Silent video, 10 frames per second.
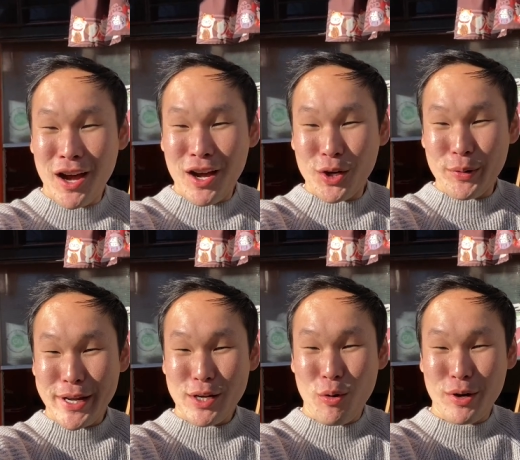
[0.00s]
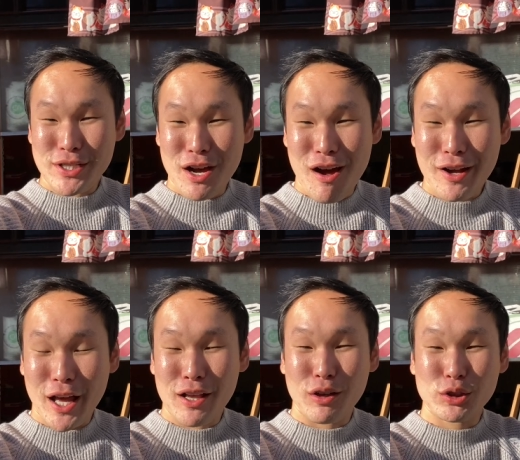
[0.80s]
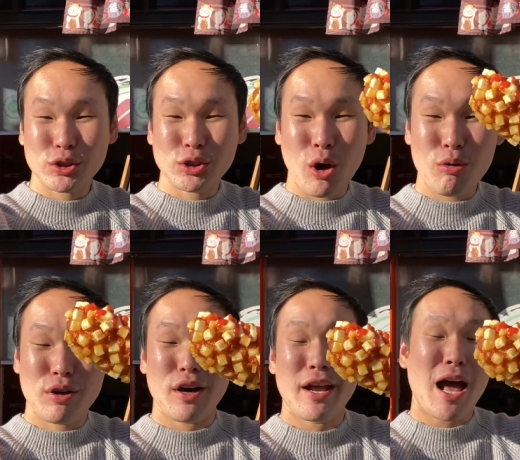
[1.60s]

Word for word: Korean corn dog. It looks so good. I